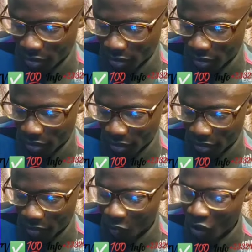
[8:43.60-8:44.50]

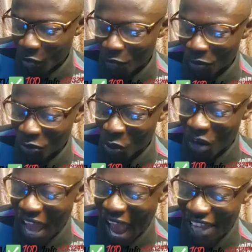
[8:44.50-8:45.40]
Yes.
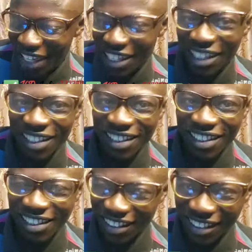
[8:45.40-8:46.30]
The pito
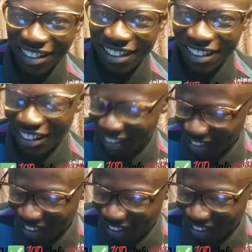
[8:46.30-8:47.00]
the fire top for